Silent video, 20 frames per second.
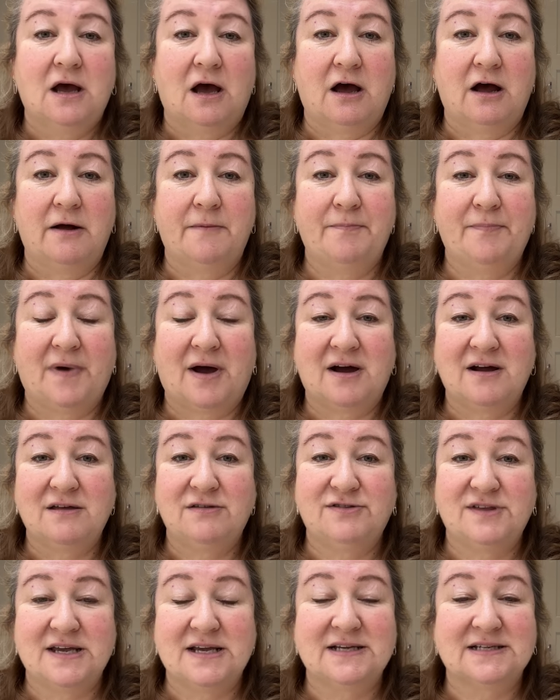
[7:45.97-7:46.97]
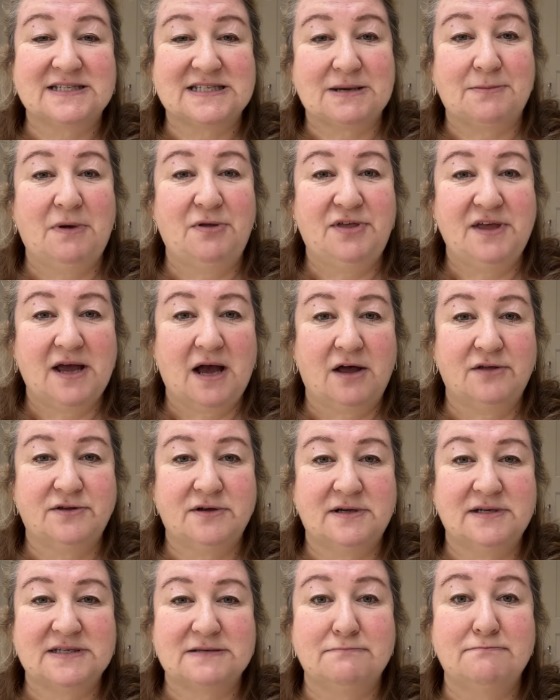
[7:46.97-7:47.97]
I think some of the
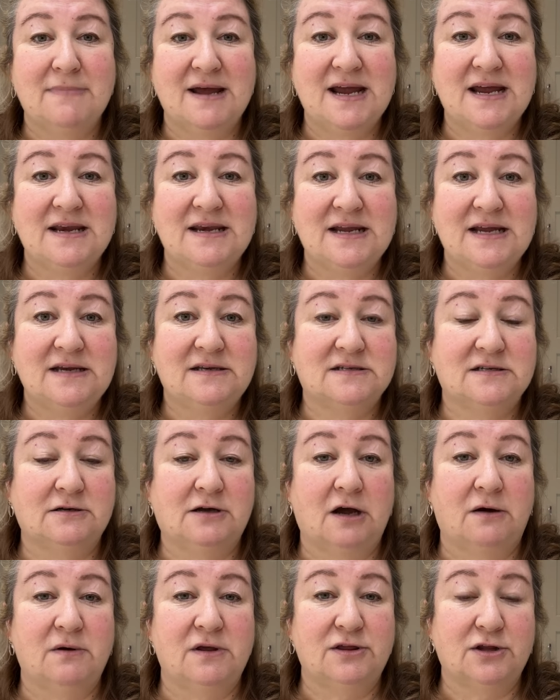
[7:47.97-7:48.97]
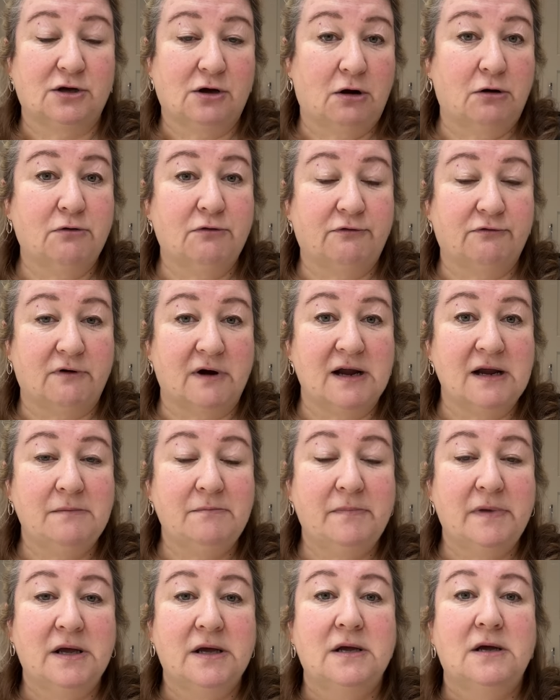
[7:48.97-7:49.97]
others may need to go in the cold
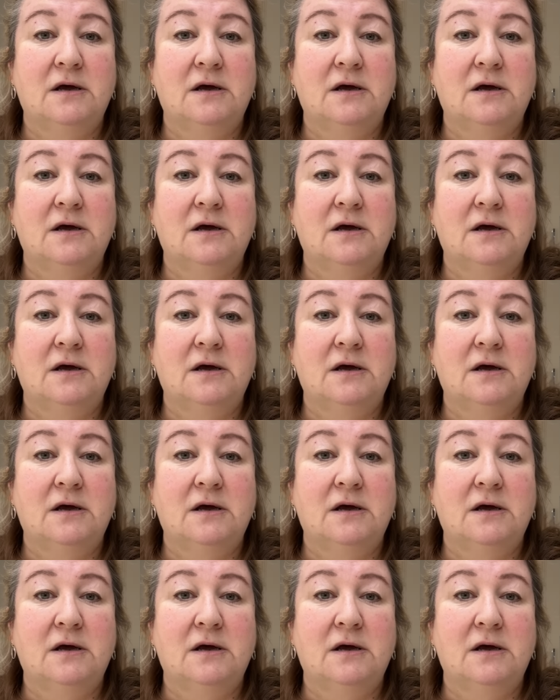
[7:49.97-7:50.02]
frame,